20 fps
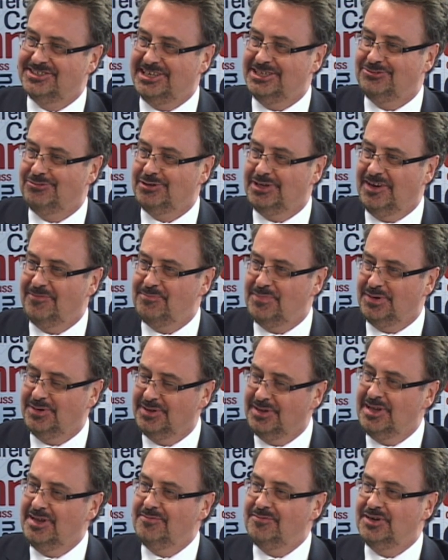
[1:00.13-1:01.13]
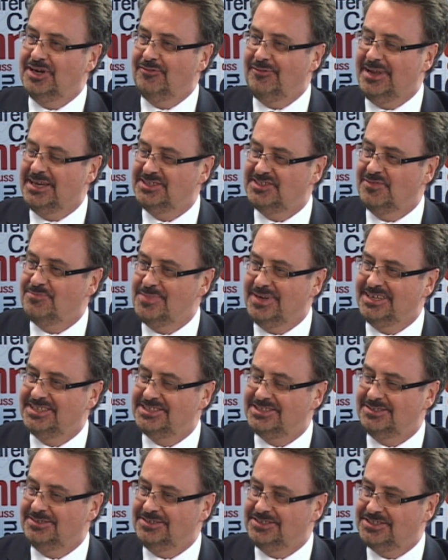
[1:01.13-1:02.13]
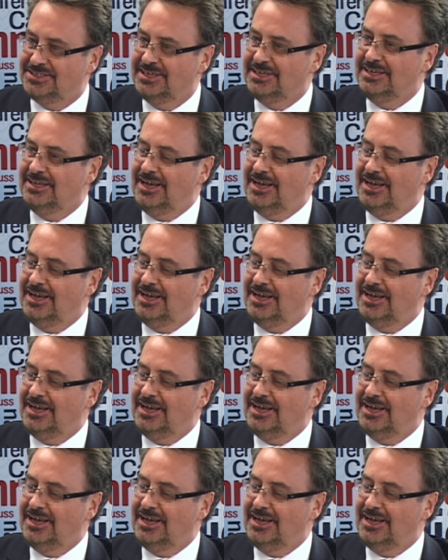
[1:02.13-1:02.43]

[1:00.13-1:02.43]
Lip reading: central government for a range of ministers,